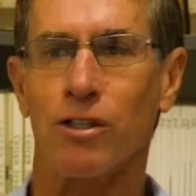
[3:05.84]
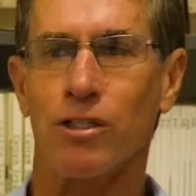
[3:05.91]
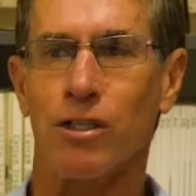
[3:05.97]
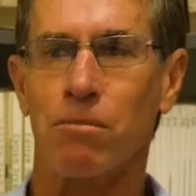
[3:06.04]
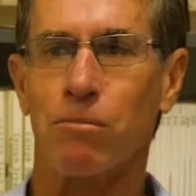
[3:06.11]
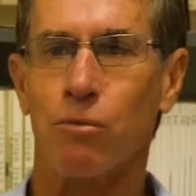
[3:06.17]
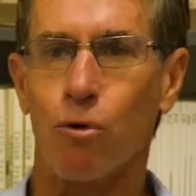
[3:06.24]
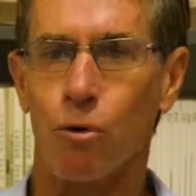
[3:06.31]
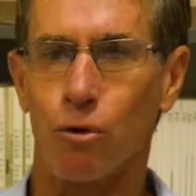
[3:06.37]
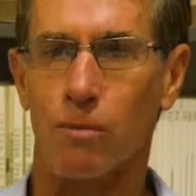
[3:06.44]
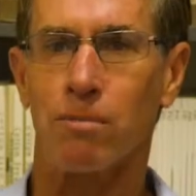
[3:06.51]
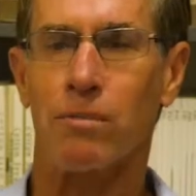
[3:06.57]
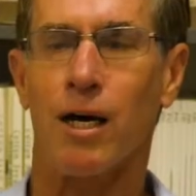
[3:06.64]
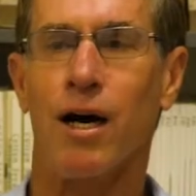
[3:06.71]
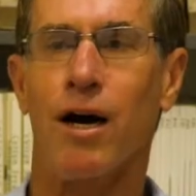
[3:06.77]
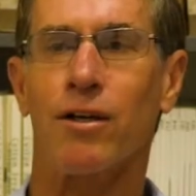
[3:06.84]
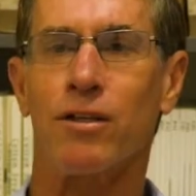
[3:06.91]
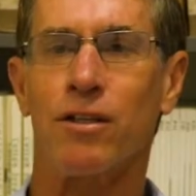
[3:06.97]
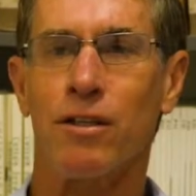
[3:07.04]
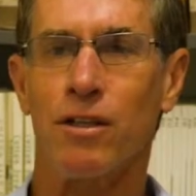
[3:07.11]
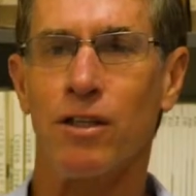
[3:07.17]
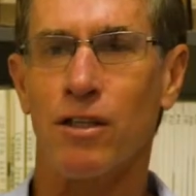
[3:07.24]
is an important part
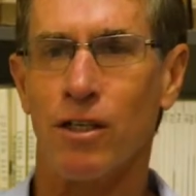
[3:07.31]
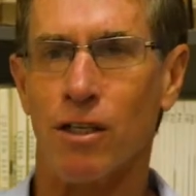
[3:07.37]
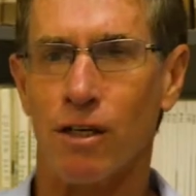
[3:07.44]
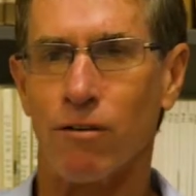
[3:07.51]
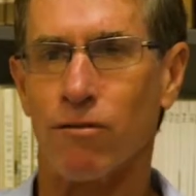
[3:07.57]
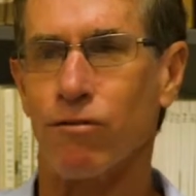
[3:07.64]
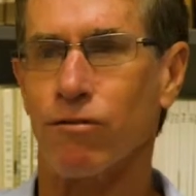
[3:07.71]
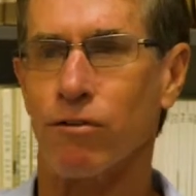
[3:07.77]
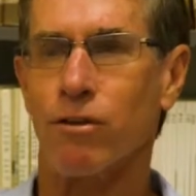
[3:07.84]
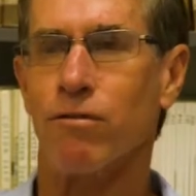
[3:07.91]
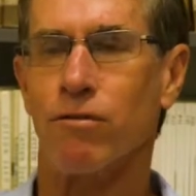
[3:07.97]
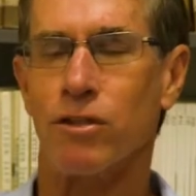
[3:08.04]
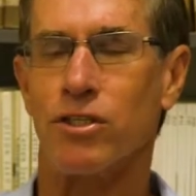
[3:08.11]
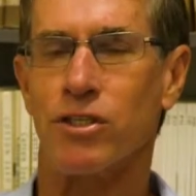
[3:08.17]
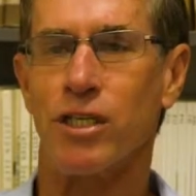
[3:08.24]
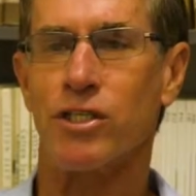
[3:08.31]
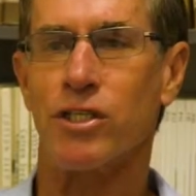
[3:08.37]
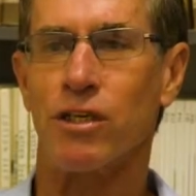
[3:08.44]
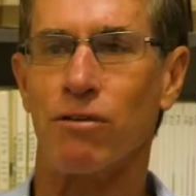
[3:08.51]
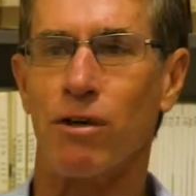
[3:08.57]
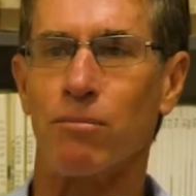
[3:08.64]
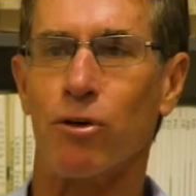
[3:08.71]
of the
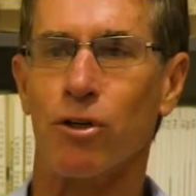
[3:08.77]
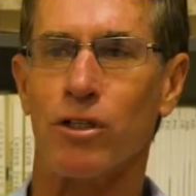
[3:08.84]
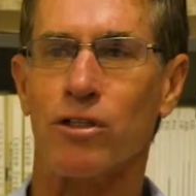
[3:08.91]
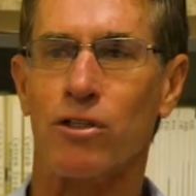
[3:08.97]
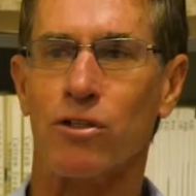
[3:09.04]
sensing robotics